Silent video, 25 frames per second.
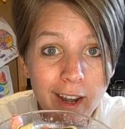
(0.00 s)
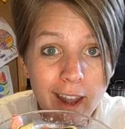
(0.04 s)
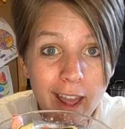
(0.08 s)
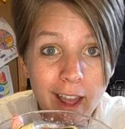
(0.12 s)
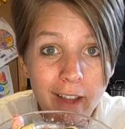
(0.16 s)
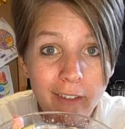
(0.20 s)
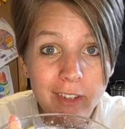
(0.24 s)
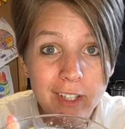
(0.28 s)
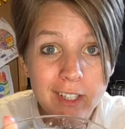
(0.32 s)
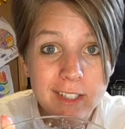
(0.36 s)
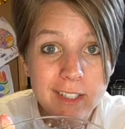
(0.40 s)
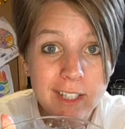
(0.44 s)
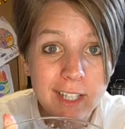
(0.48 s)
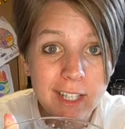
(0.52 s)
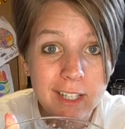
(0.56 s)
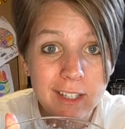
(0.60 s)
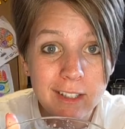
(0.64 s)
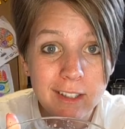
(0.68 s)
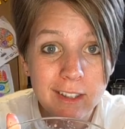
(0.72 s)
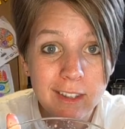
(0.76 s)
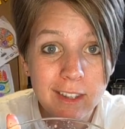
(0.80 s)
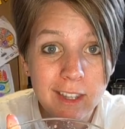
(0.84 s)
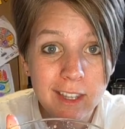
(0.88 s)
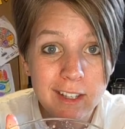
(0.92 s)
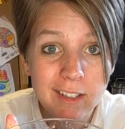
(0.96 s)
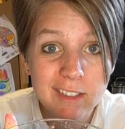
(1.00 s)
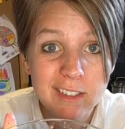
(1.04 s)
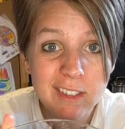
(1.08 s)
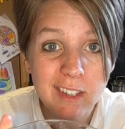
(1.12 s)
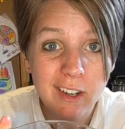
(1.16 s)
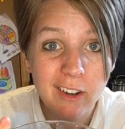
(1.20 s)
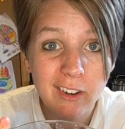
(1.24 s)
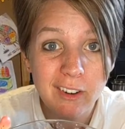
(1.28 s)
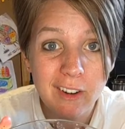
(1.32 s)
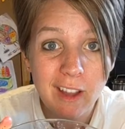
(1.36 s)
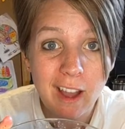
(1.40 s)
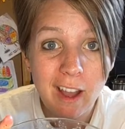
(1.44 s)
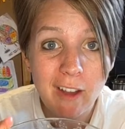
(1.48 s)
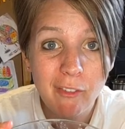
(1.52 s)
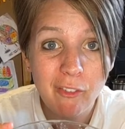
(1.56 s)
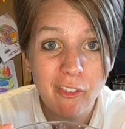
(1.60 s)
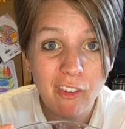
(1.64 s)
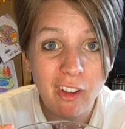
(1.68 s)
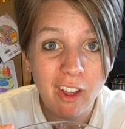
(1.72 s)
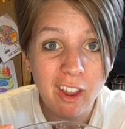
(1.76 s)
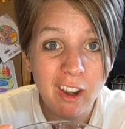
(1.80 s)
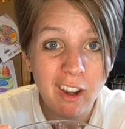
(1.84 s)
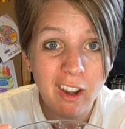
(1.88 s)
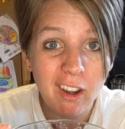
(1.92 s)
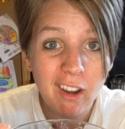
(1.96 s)
having to eat things that are not
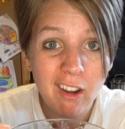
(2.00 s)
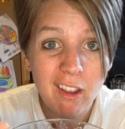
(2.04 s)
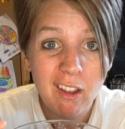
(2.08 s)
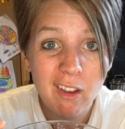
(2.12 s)
fun